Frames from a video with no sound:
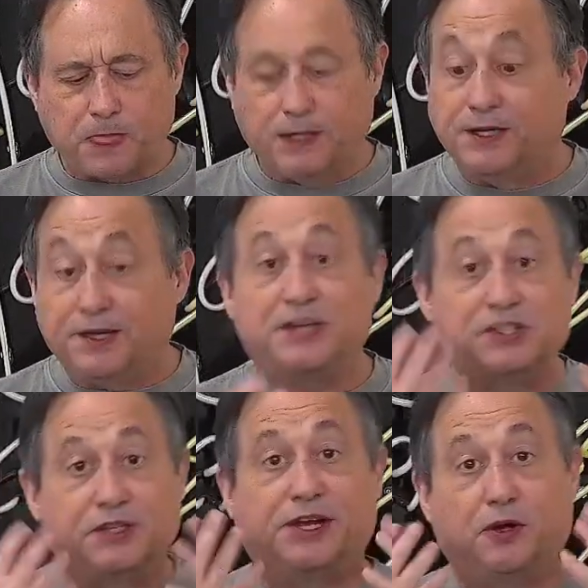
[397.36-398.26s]
in
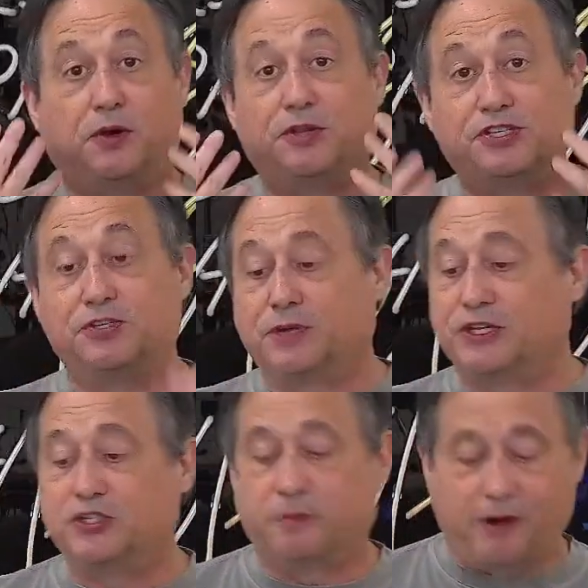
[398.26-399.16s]
case, like, oh, this is really
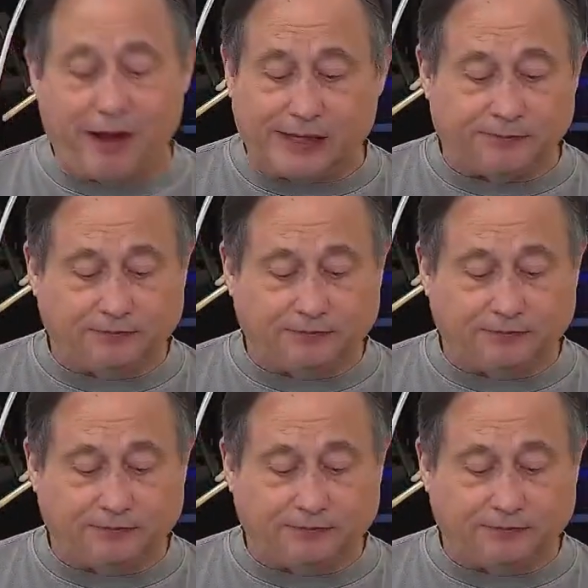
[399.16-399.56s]
super hot.